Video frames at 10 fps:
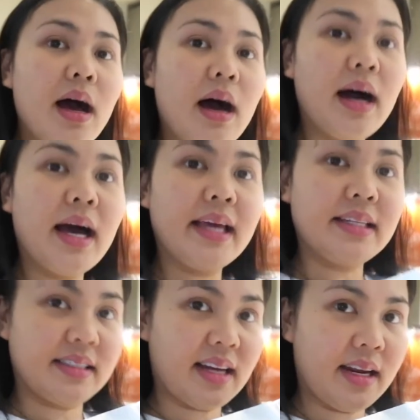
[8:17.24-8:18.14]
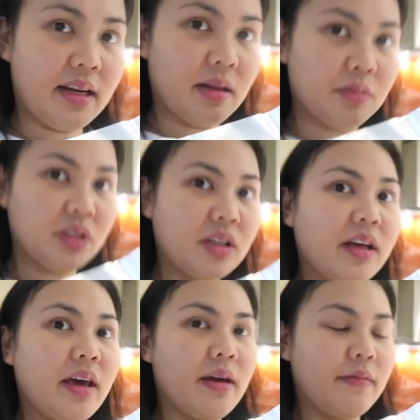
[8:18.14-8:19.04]
I decided I'm just
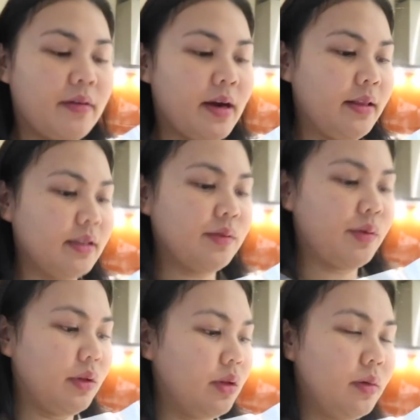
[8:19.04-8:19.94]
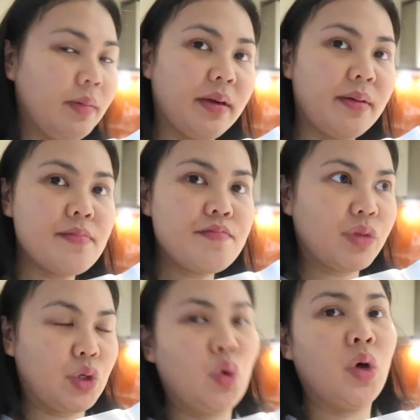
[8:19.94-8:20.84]
gonna air fry this for a little bit
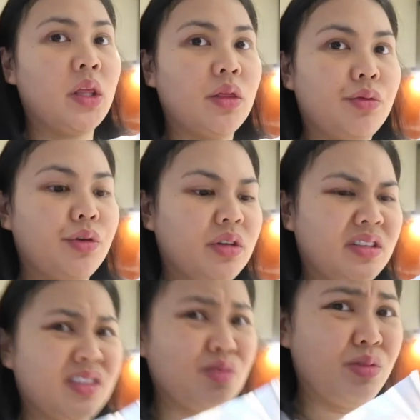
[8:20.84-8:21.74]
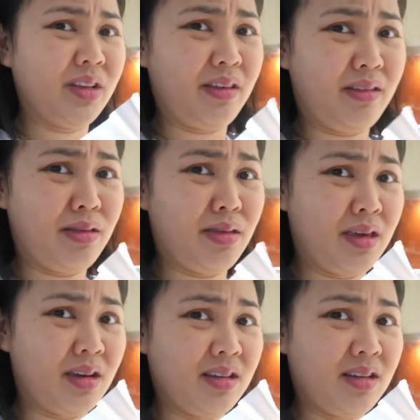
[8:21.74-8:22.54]
to cook it through because it's really thick,